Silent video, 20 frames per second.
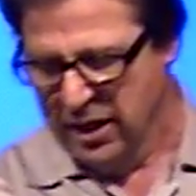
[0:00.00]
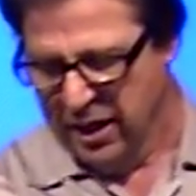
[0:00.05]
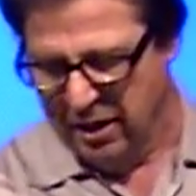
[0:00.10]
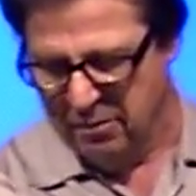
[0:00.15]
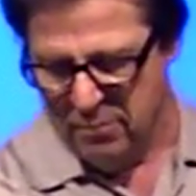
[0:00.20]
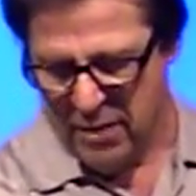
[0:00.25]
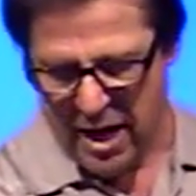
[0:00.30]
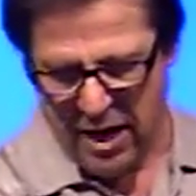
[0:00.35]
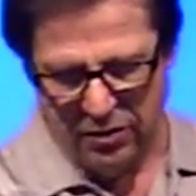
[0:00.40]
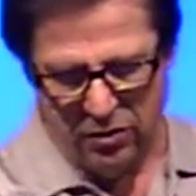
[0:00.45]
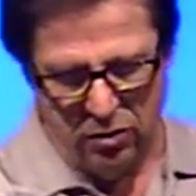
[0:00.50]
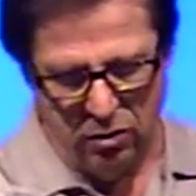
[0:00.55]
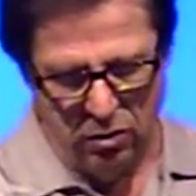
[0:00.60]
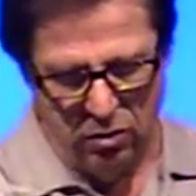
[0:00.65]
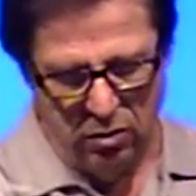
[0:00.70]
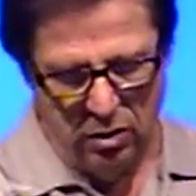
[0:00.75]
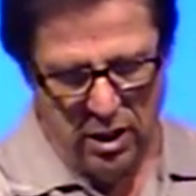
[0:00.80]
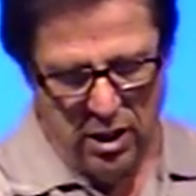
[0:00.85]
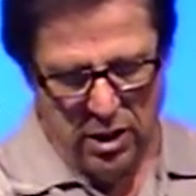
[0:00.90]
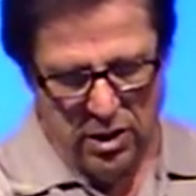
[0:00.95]
In
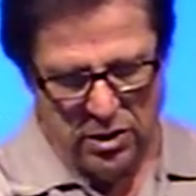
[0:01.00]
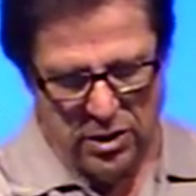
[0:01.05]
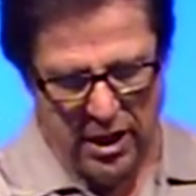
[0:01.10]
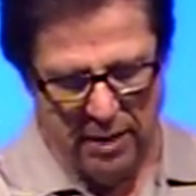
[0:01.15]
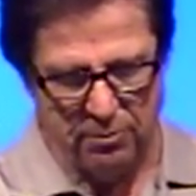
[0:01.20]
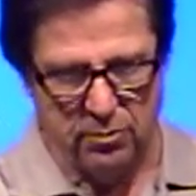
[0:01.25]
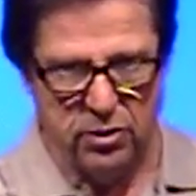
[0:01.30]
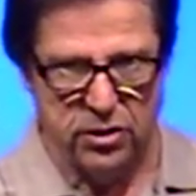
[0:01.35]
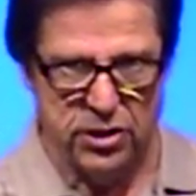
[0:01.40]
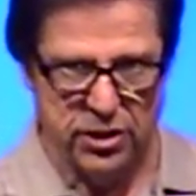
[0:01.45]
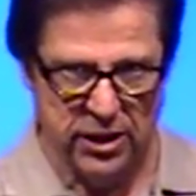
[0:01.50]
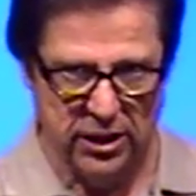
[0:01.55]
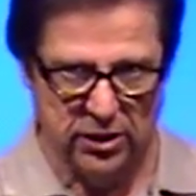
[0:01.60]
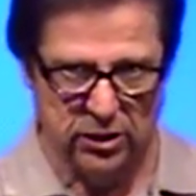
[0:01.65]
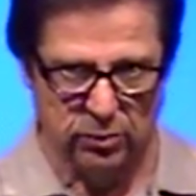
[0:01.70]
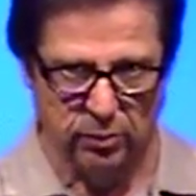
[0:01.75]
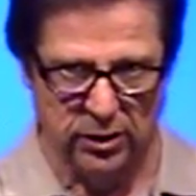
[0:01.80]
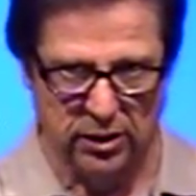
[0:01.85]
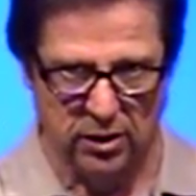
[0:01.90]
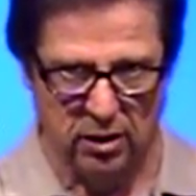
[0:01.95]
Matthew chapter
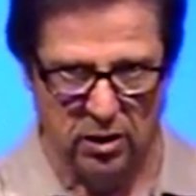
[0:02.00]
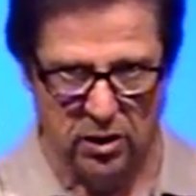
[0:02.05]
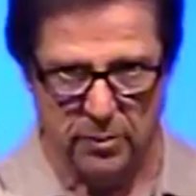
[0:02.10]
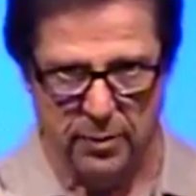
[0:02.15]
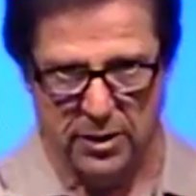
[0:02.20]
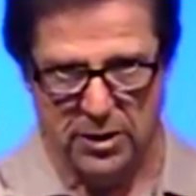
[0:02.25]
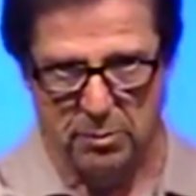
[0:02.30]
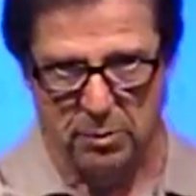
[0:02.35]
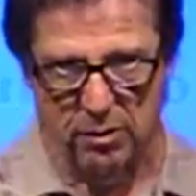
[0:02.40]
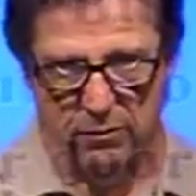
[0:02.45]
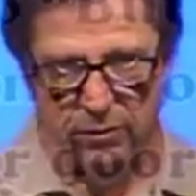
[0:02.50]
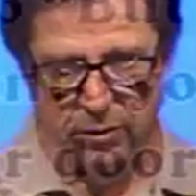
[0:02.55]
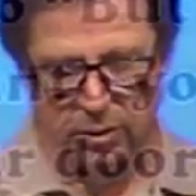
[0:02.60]
6, we talked about some of these